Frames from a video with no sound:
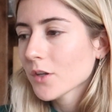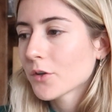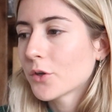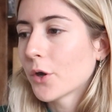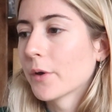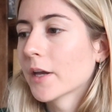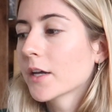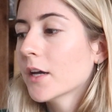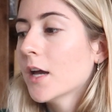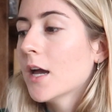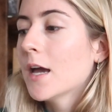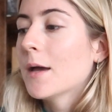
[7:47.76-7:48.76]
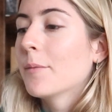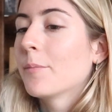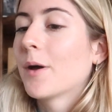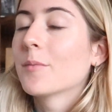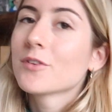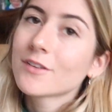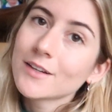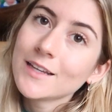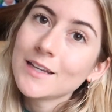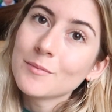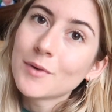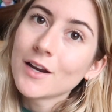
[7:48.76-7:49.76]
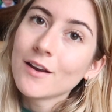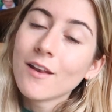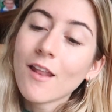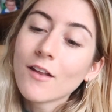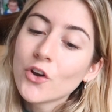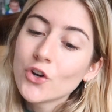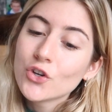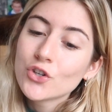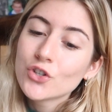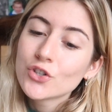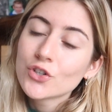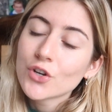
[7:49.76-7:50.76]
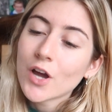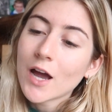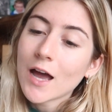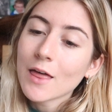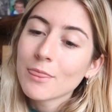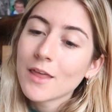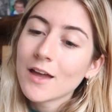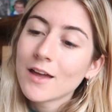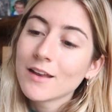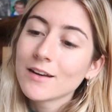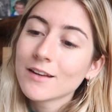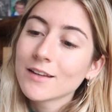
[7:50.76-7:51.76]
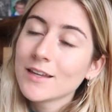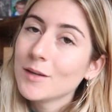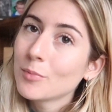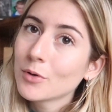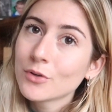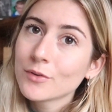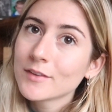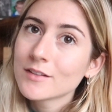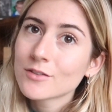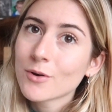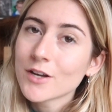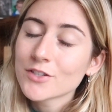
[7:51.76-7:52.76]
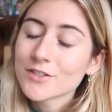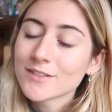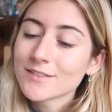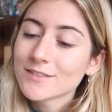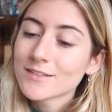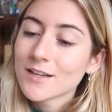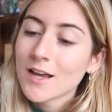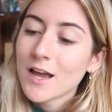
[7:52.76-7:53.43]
going. But I'm just gonna eat my lunch and then keep on doing these questions,